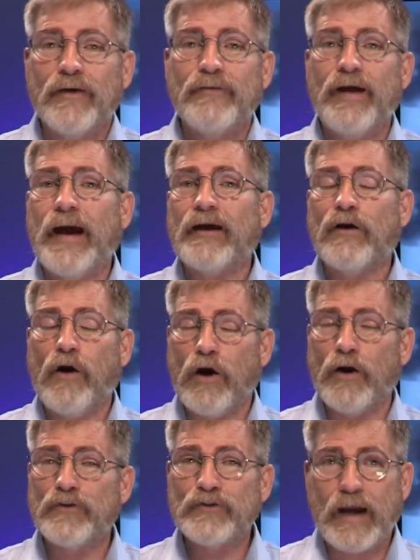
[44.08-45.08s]
That
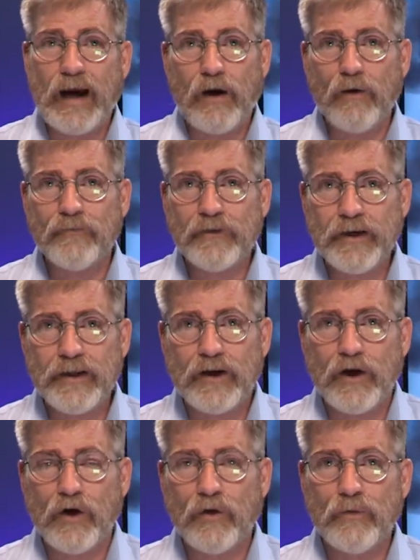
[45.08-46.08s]
caused our
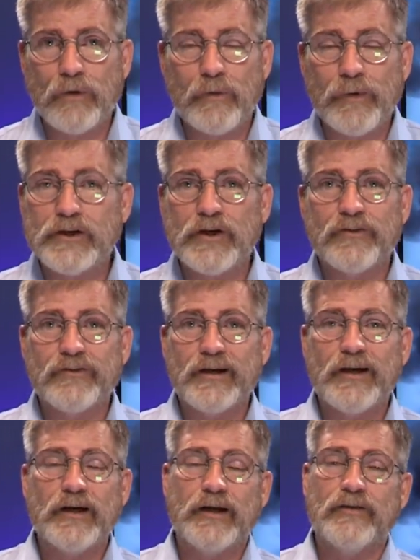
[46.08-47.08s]
video, when we just
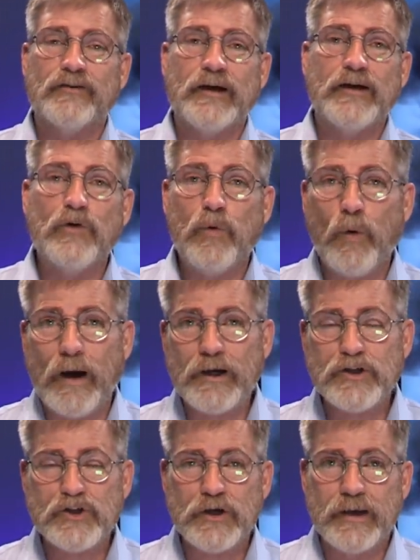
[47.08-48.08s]
did it as a
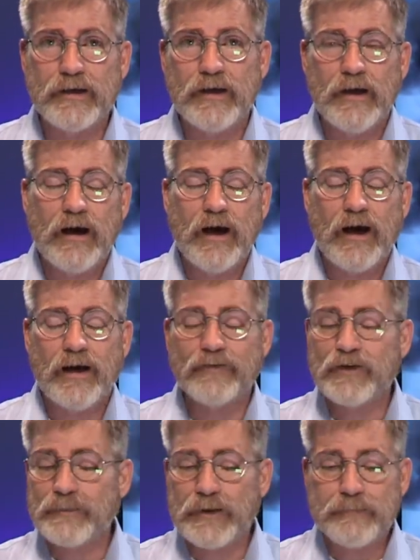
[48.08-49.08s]
question,
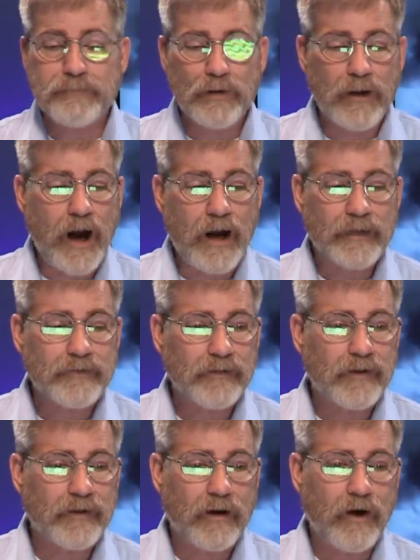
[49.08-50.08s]
to be blocked
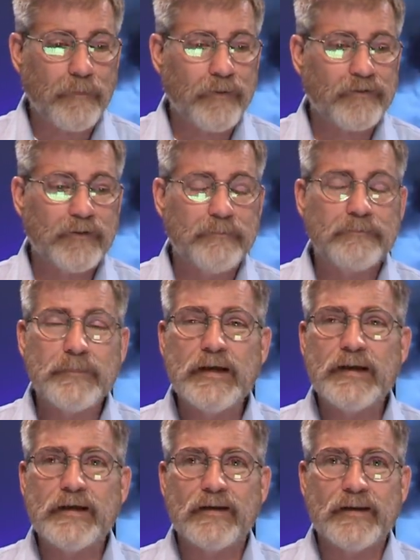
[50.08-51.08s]
almost
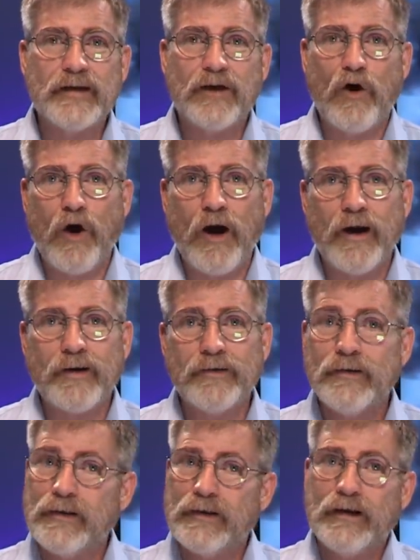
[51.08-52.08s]
immediately
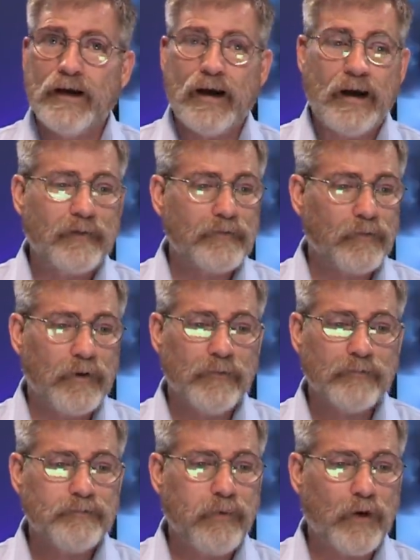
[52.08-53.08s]
on
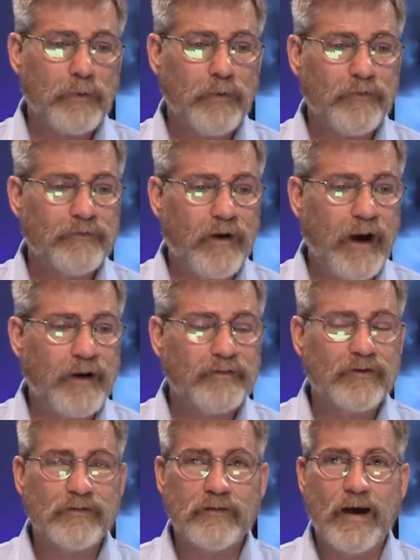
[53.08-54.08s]
portable
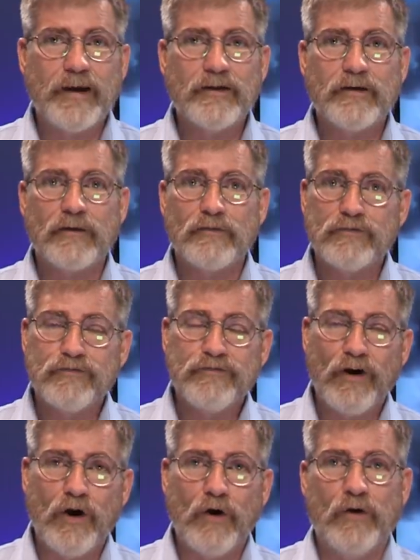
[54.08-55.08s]
devices like your
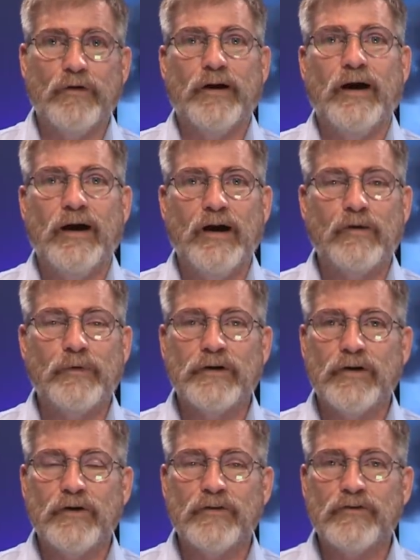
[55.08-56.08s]
phone. We
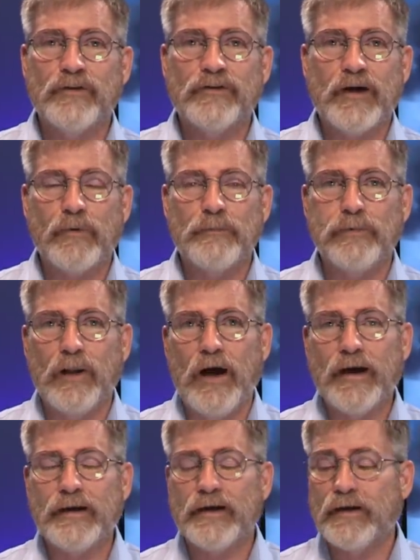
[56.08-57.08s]
noticed that they were
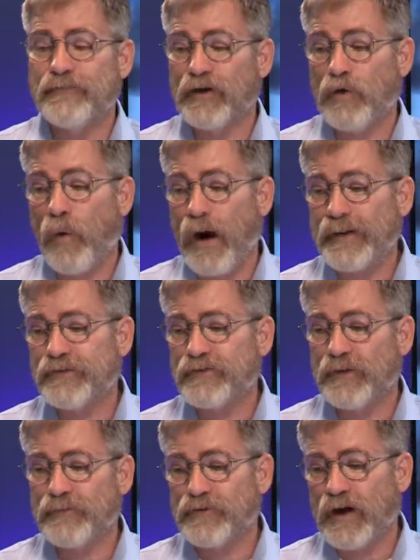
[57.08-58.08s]
blocking it for quite
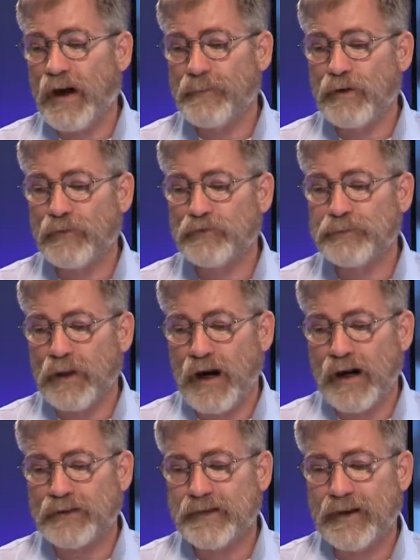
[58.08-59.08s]
some time. It was
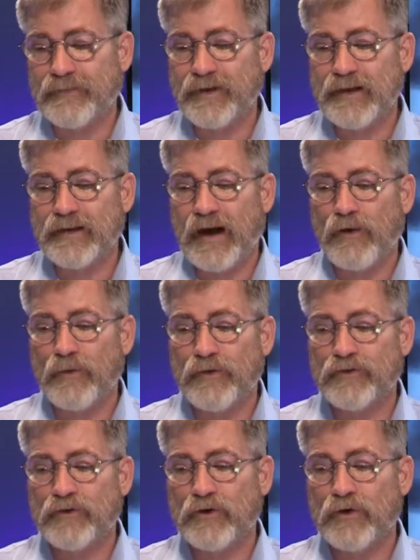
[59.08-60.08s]
blocked, and I think that
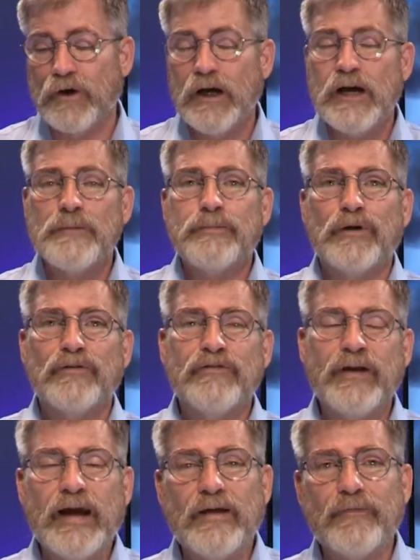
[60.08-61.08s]
was to
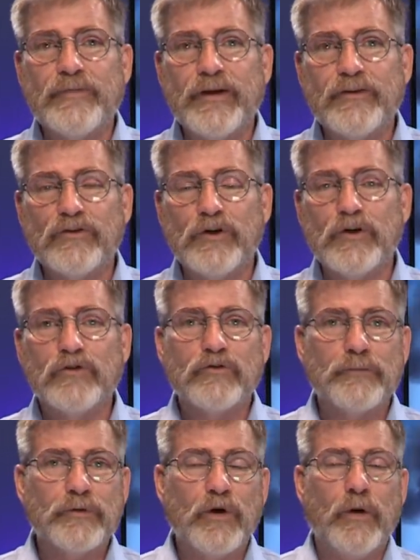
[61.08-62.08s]
prevent this news
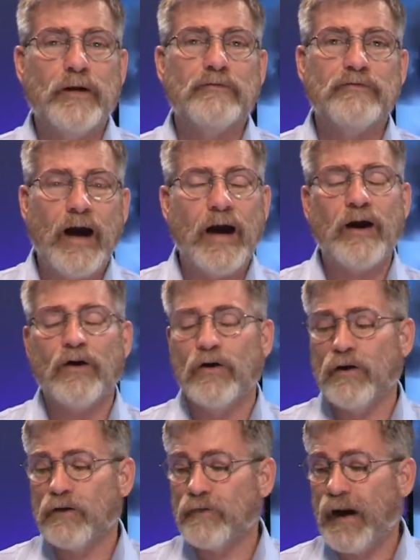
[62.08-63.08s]
from going
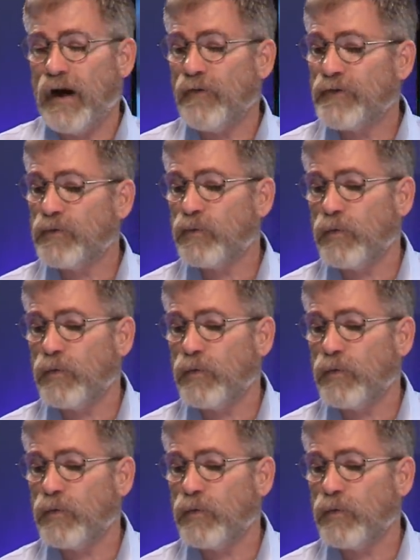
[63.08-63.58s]
viral around the